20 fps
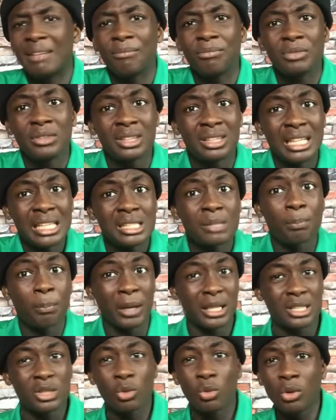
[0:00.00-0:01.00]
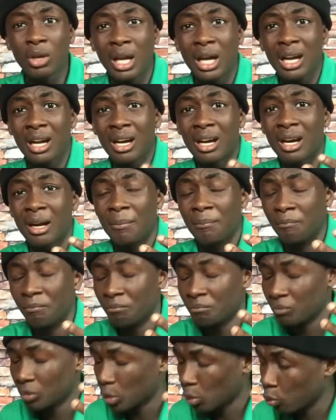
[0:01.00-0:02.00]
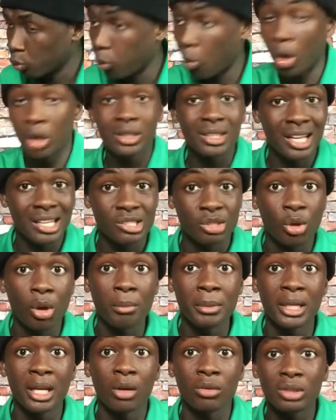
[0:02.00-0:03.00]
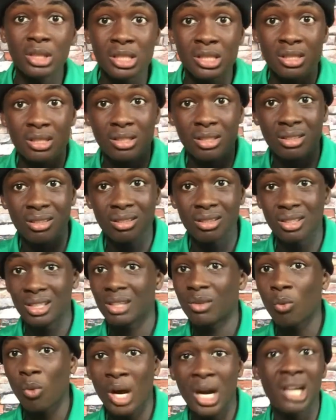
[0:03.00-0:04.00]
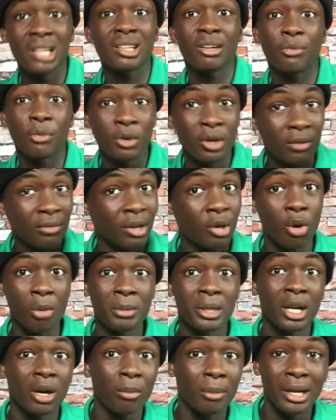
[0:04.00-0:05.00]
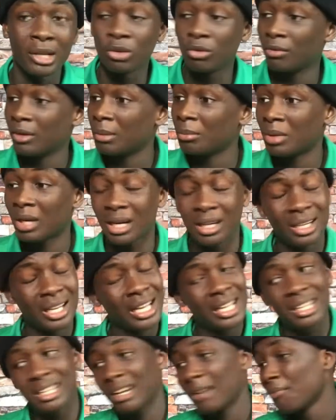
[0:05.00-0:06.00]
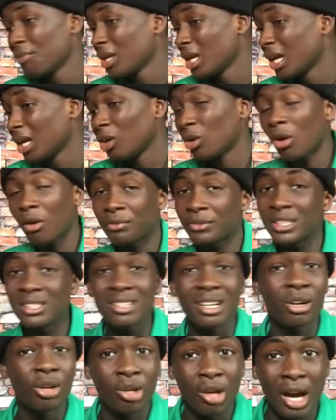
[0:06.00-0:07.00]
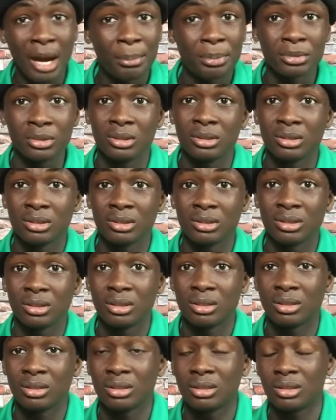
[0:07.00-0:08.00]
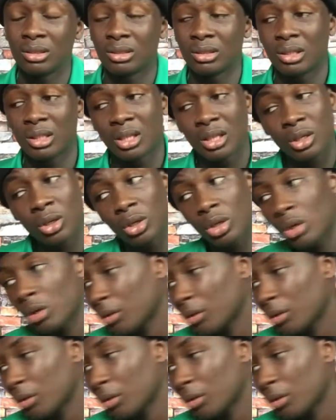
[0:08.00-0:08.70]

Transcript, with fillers: this particular um one that is coming out, this Wakanda Forever coming out by November, like a lot of things are going to happen, a lot